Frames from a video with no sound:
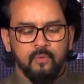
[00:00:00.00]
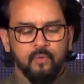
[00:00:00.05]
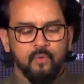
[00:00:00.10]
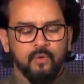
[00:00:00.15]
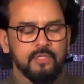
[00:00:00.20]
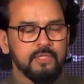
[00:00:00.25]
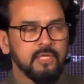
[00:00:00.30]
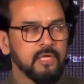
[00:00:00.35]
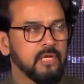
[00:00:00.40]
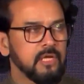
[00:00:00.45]

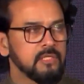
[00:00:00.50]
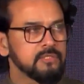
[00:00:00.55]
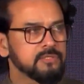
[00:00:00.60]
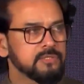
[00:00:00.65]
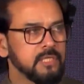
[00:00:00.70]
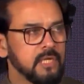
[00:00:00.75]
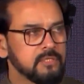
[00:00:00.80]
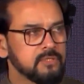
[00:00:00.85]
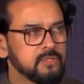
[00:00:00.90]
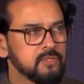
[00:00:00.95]
Today the
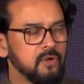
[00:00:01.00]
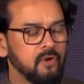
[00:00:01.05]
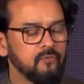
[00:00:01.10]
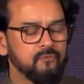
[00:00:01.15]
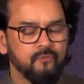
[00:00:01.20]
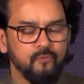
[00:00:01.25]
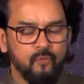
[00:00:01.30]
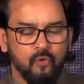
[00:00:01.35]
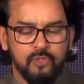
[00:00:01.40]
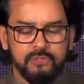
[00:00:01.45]
construction
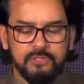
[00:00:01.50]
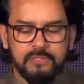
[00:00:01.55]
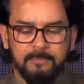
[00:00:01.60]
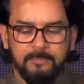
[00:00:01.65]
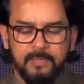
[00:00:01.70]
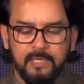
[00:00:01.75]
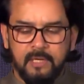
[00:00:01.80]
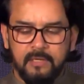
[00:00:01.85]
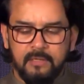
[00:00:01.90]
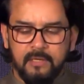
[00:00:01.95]
of 4
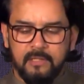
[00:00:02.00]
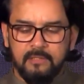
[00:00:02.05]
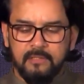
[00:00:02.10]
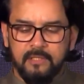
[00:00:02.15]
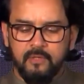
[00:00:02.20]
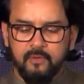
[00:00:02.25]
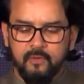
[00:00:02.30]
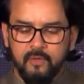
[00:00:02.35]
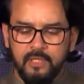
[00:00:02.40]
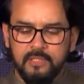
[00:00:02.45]

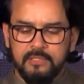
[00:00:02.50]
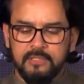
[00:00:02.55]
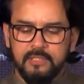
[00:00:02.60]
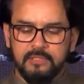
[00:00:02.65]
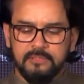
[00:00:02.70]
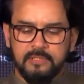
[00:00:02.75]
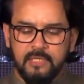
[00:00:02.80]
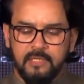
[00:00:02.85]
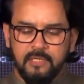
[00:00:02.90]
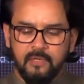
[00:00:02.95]
semiconductor units
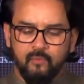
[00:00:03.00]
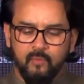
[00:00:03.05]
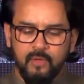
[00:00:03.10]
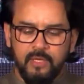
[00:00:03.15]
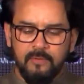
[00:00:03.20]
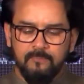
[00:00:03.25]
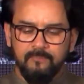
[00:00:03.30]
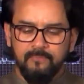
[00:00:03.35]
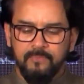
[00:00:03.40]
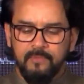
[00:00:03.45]
is
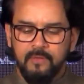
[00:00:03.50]
underway,